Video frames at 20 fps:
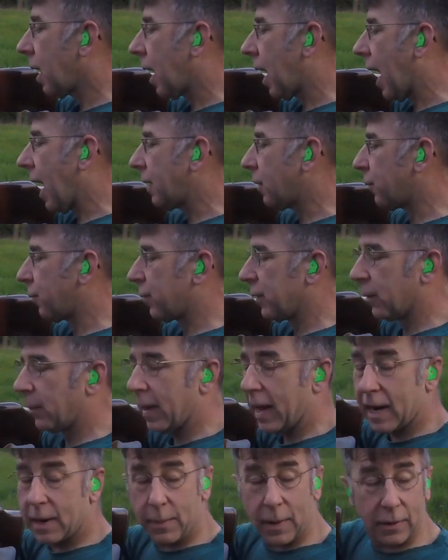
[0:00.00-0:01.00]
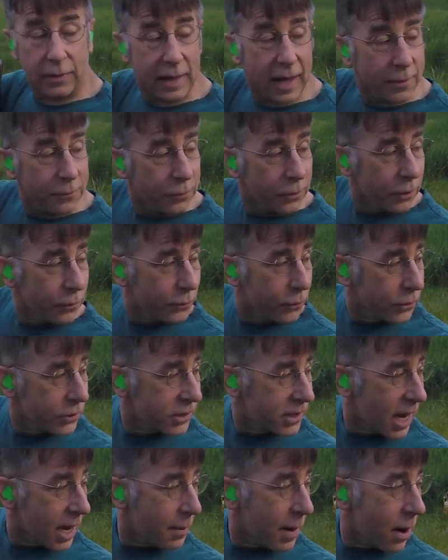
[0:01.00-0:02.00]
I don't feel bad about that for the
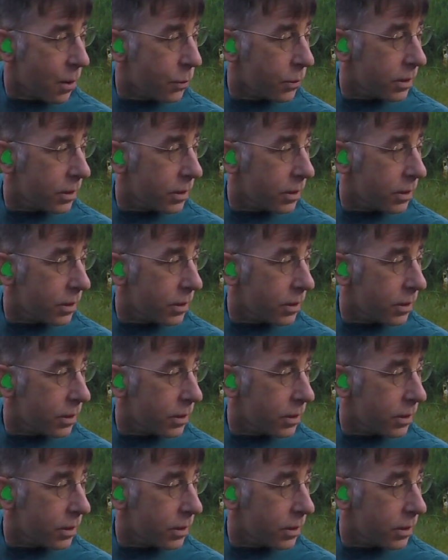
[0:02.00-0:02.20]
first time out.